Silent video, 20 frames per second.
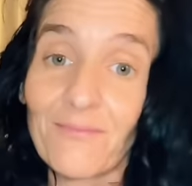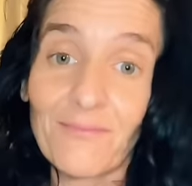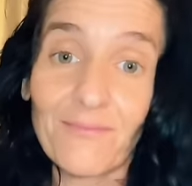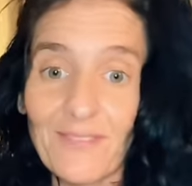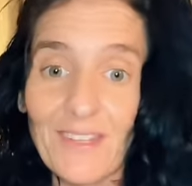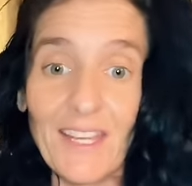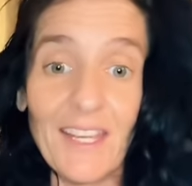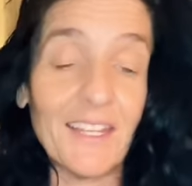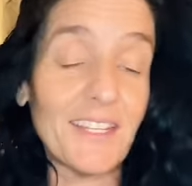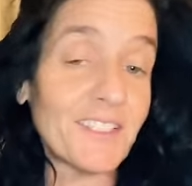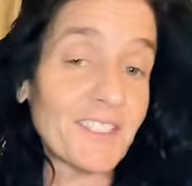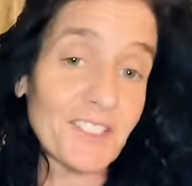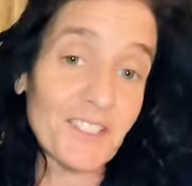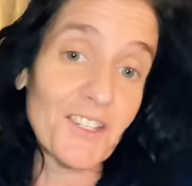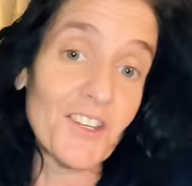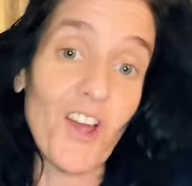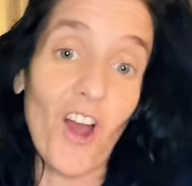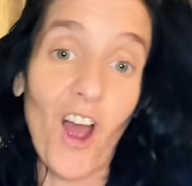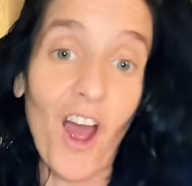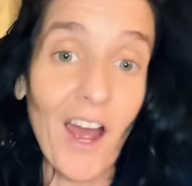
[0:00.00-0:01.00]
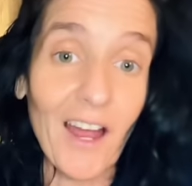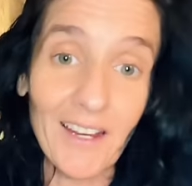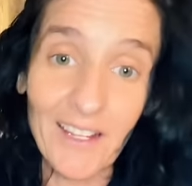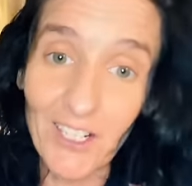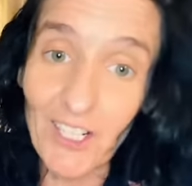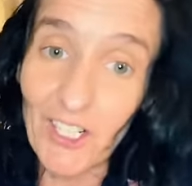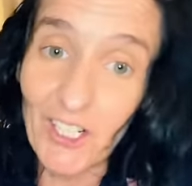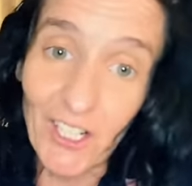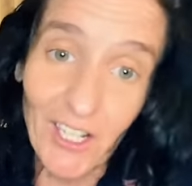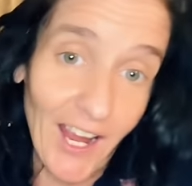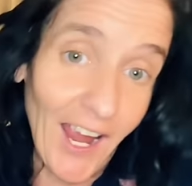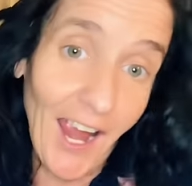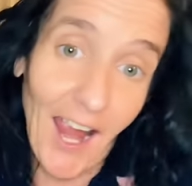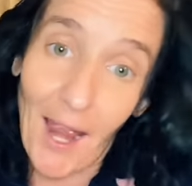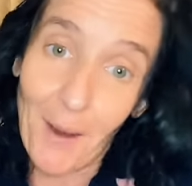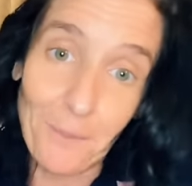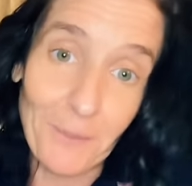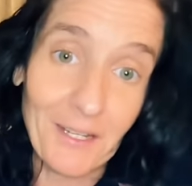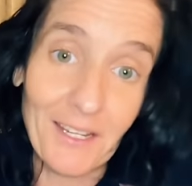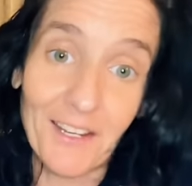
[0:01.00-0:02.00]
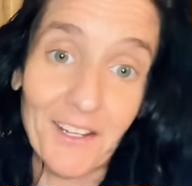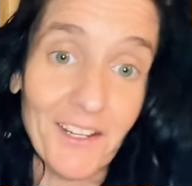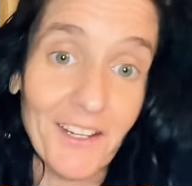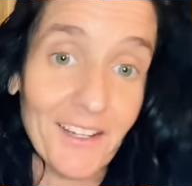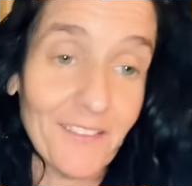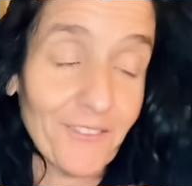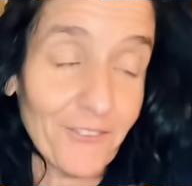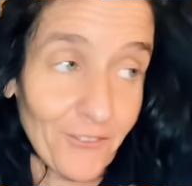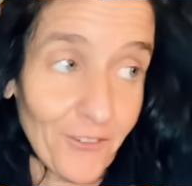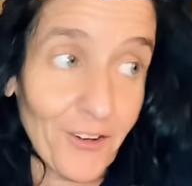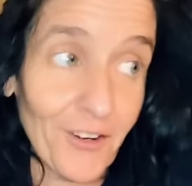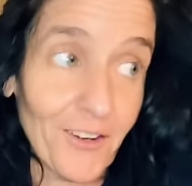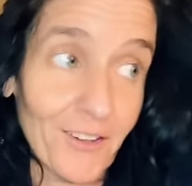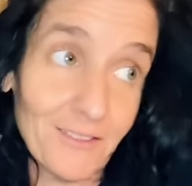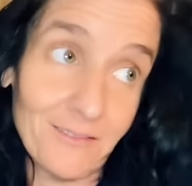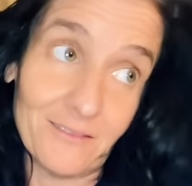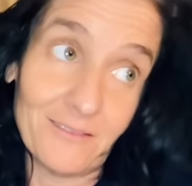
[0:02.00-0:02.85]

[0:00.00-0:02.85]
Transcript: it is not a, good, happy ending for